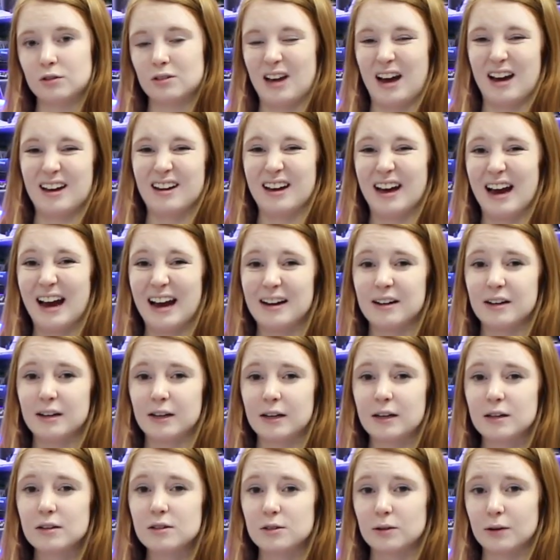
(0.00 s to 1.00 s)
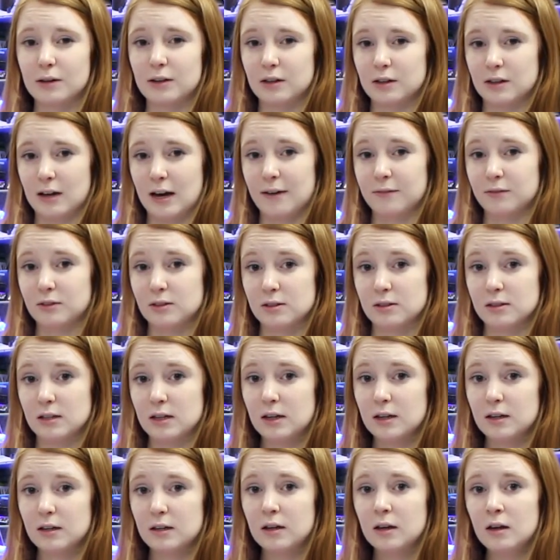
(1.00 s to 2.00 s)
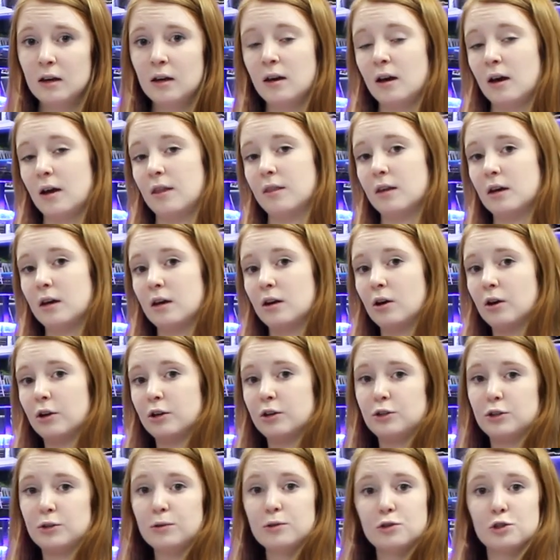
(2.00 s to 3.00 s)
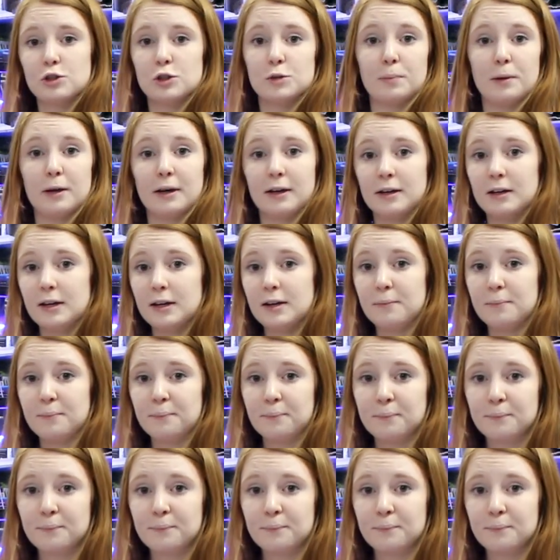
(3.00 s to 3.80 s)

kind of hiding it so I didn't have to see it, and then all you do is just plug it in.